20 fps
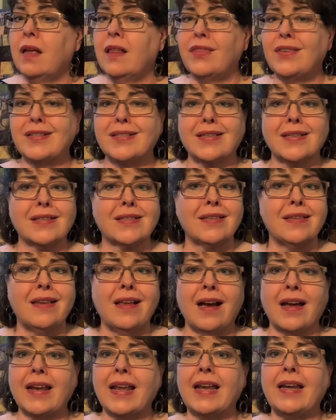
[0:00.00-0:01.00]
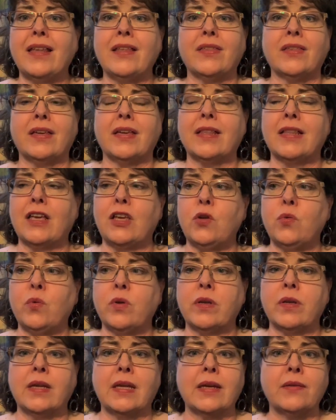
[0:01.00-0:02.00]
This is not anything that you
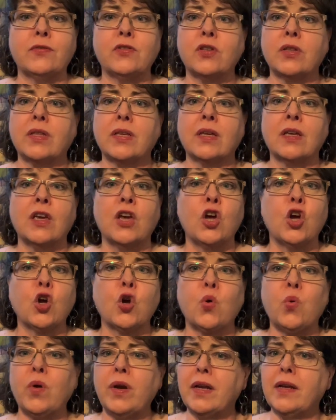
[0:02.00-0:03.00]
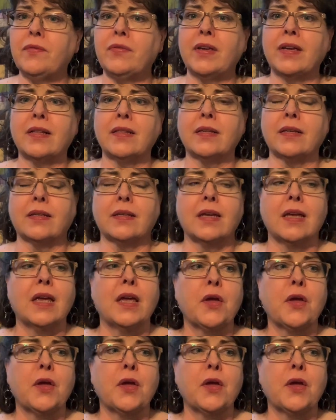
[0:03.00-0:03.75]
would give to the Queen of England,